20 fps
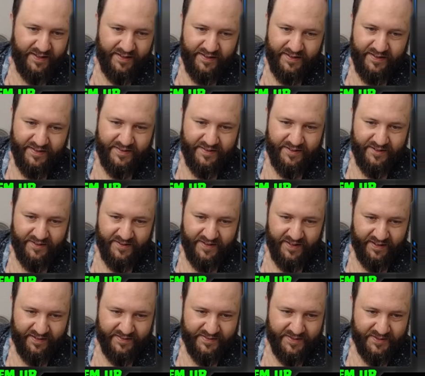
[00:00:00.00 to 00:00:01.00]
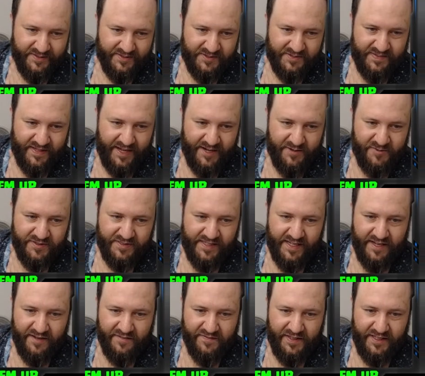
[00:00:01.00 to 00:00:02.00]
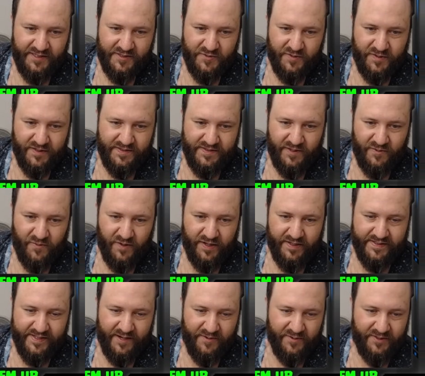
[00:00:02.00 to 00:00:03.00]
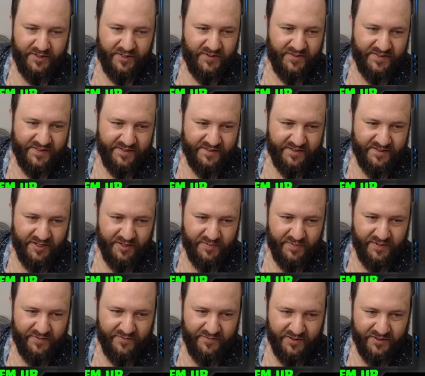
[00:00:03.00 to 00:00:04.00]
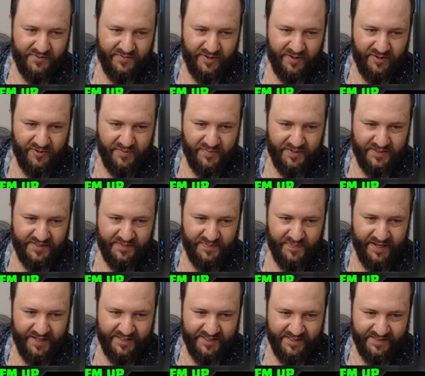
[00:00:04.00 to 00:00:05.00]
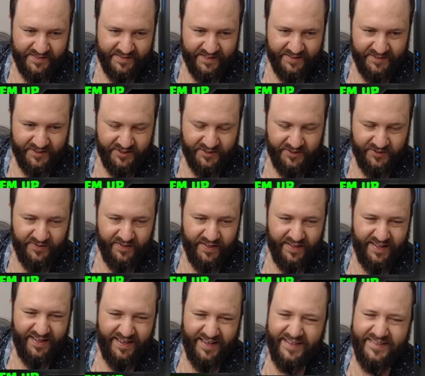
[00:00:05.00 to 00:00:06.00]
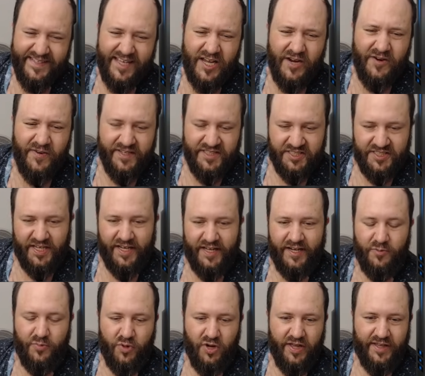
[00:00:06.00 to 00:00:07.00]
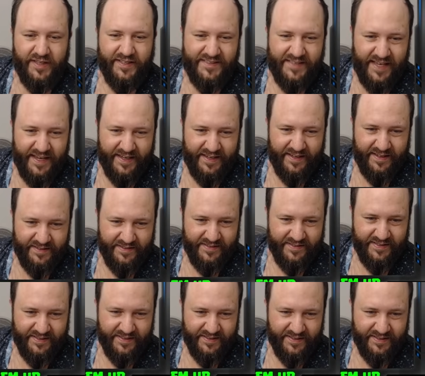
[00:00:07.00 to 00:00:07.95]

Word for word: And okay, so I would say of these ones, the ones I would use in tournament, first of all, would be Smash, because I do. I'd say Green Shadow probably second.